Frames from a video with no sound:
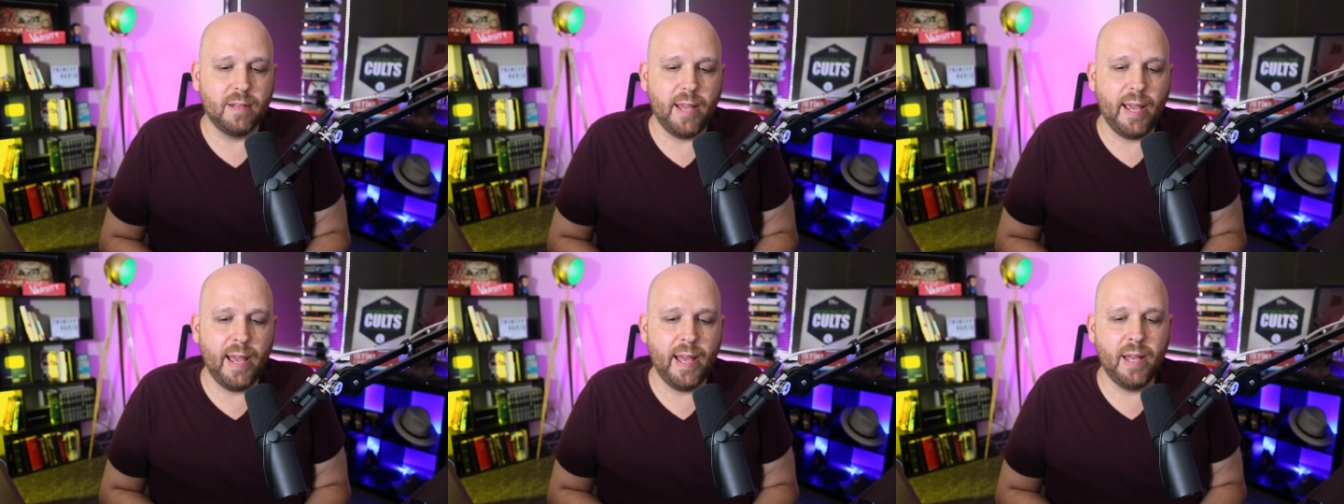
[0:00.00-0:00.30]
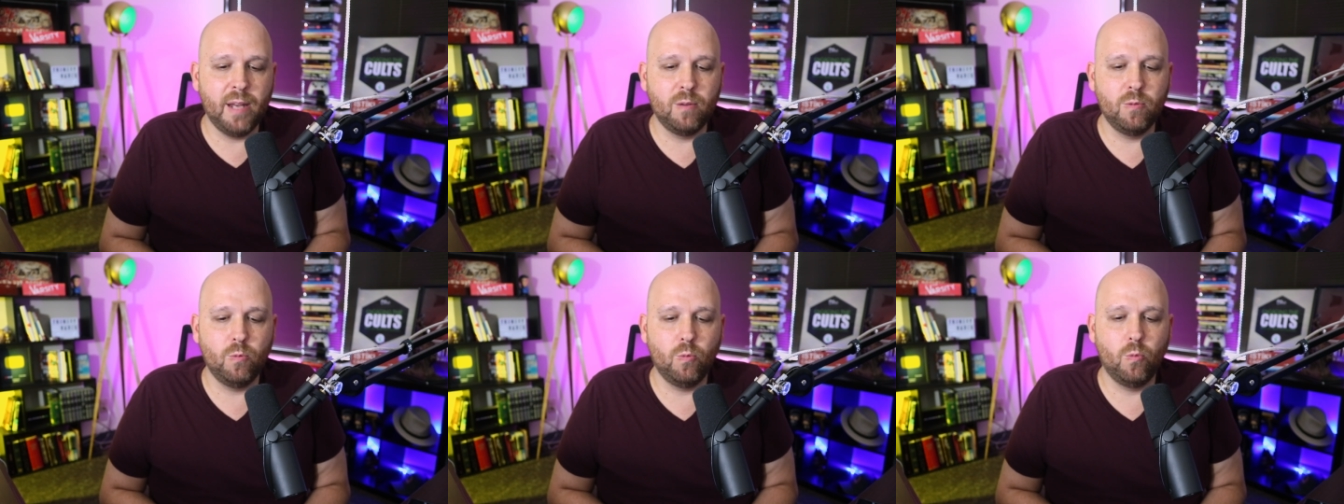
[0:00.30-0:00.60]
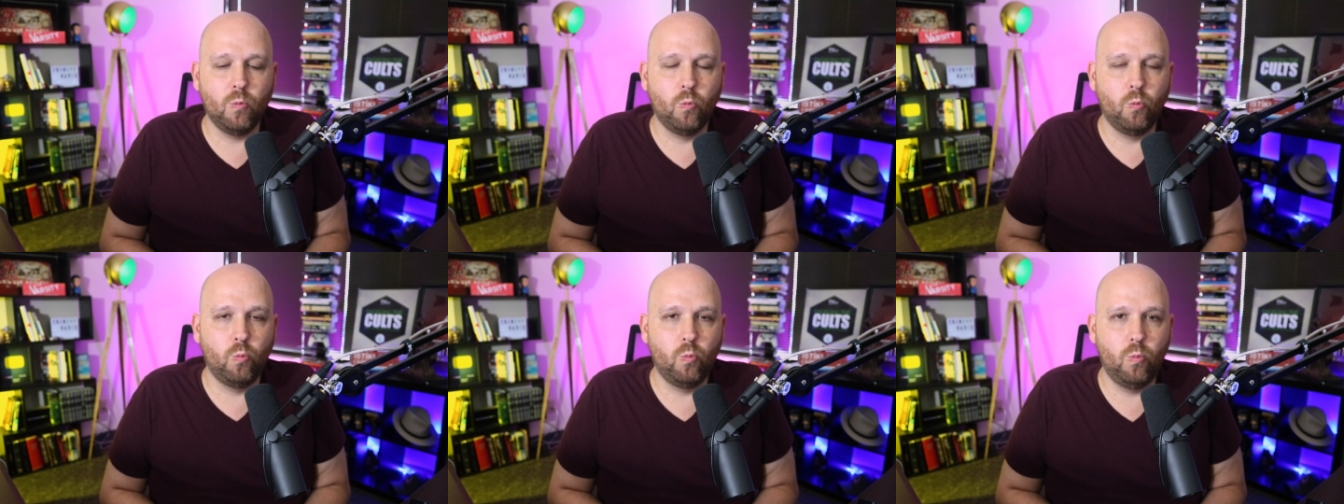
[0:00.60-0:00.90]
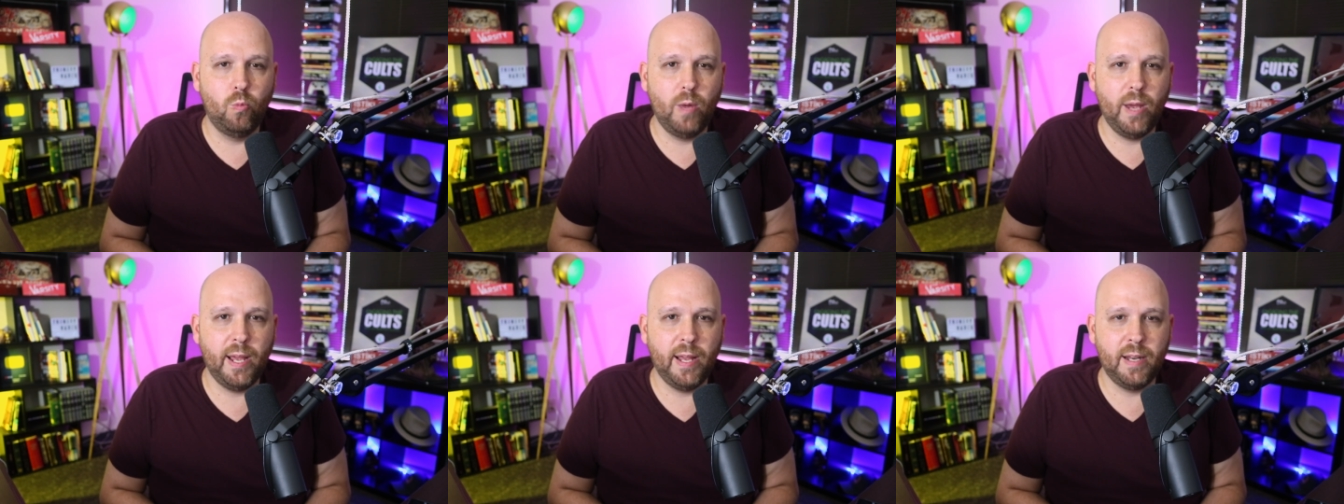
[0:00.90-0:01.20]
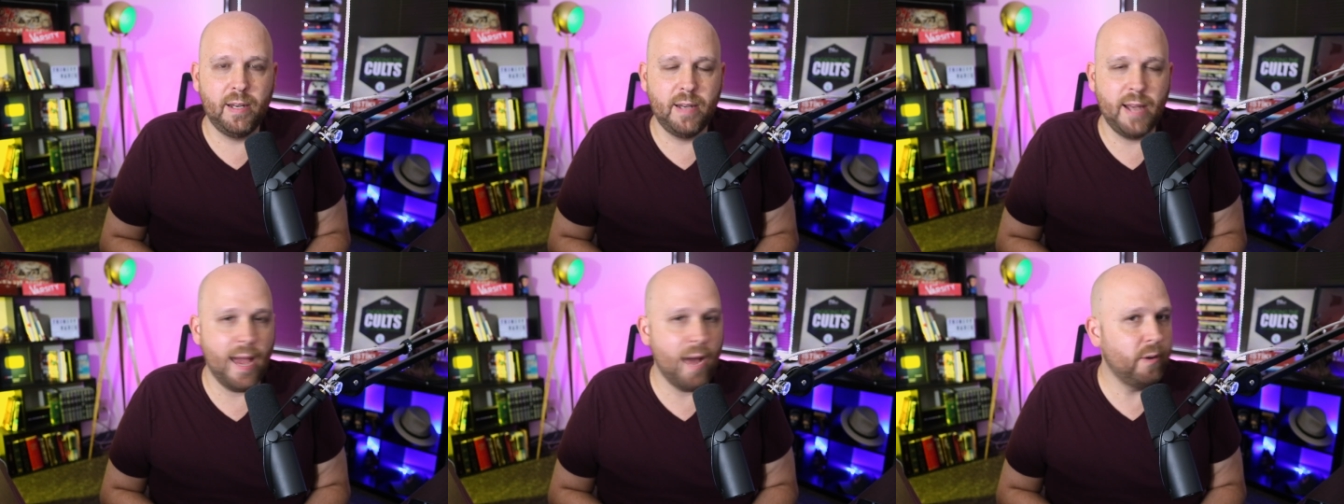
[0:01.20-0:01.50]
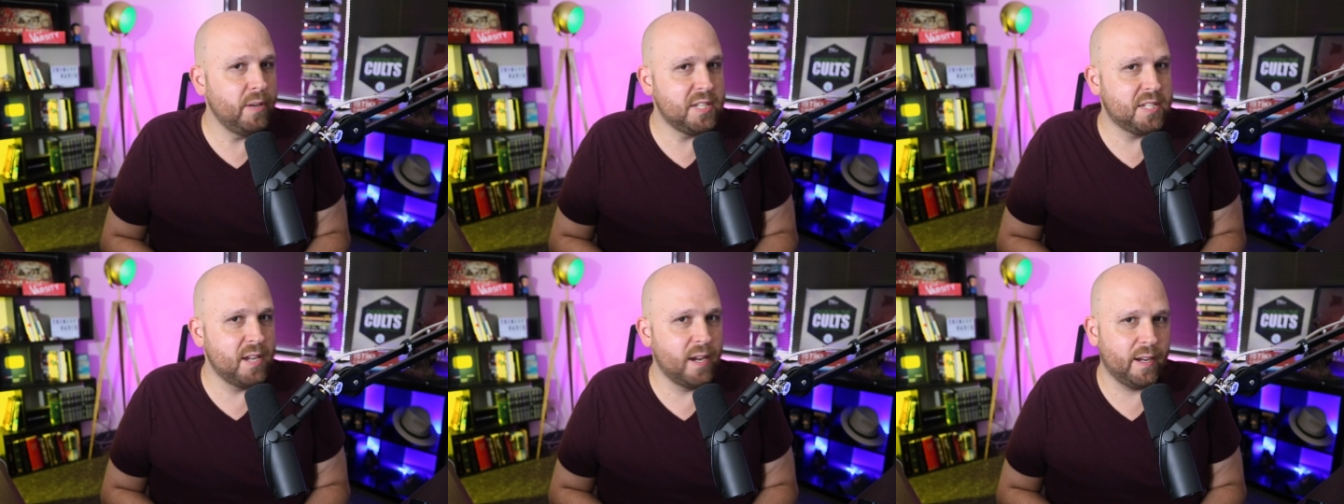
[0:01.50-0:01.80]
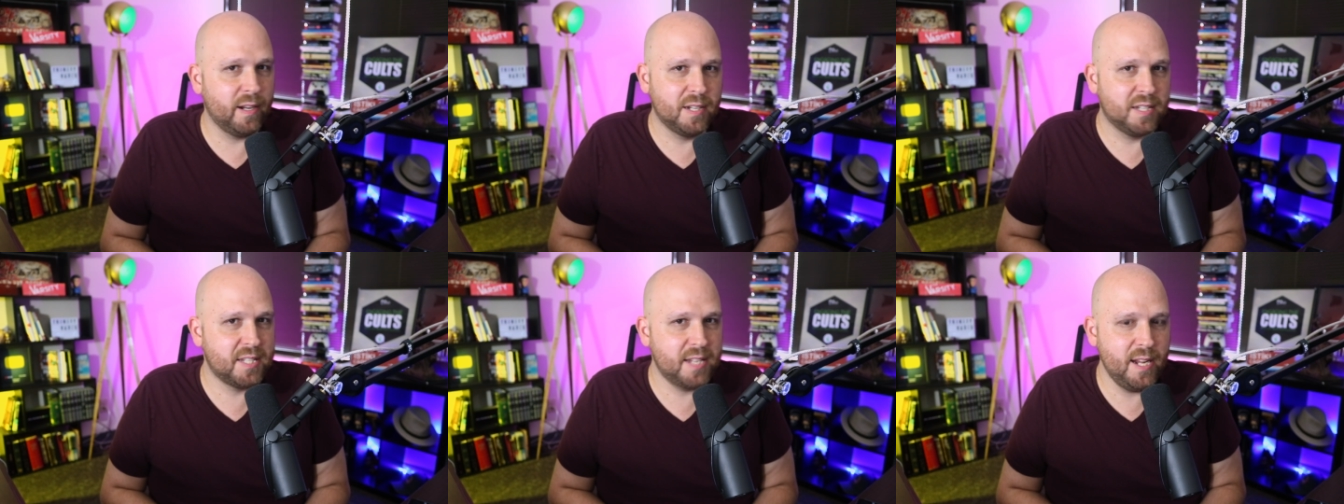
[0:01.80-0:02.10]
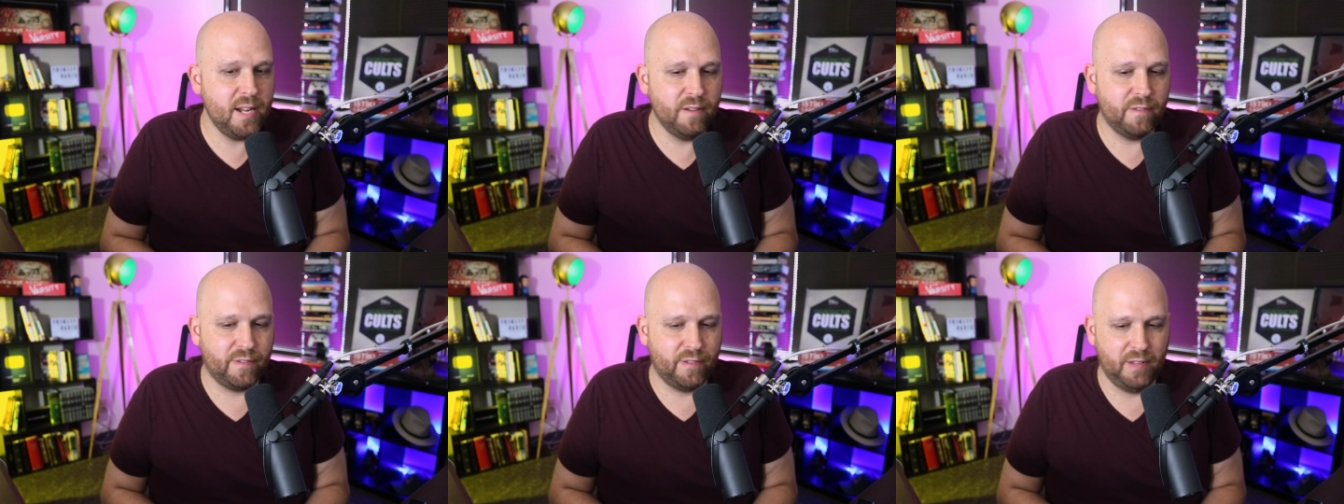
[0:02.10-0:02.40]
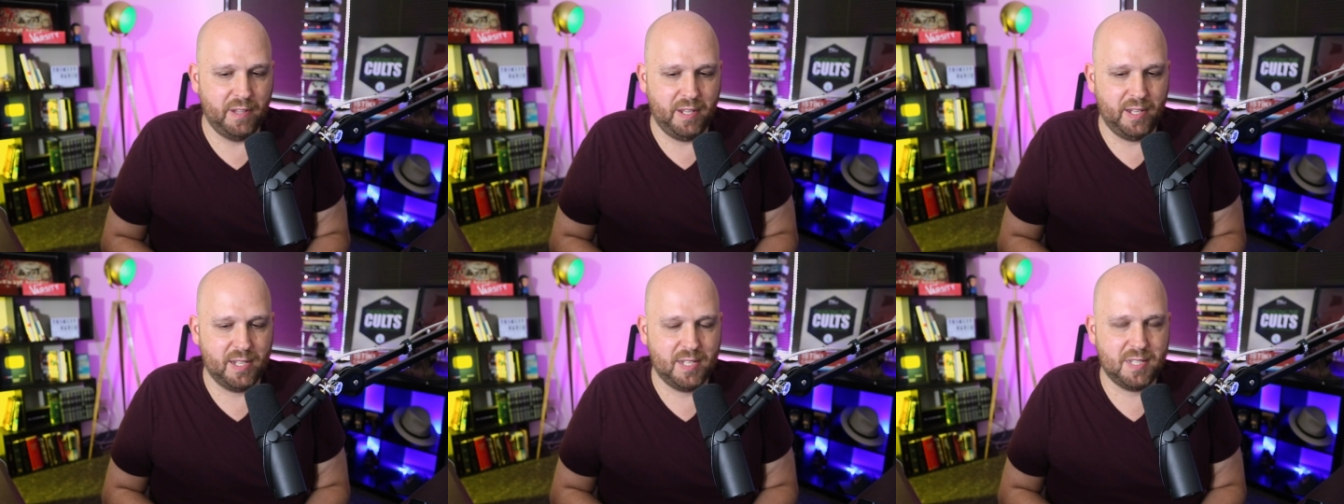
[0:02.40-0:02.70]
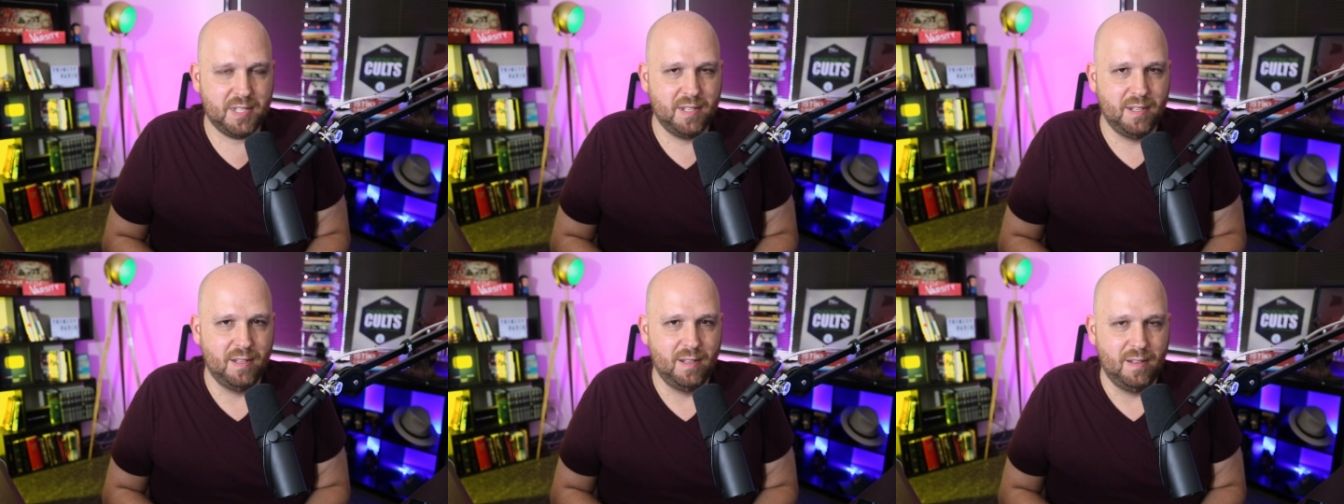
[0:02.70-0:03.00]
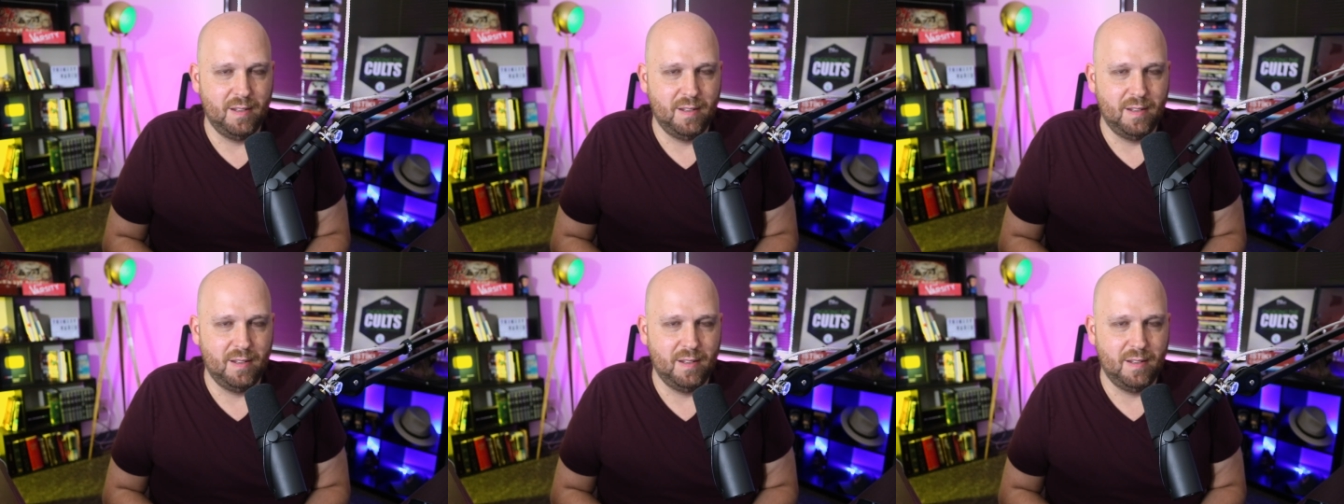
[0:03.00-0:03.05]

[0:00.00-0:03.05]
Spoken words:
And now he's not going to stand for this.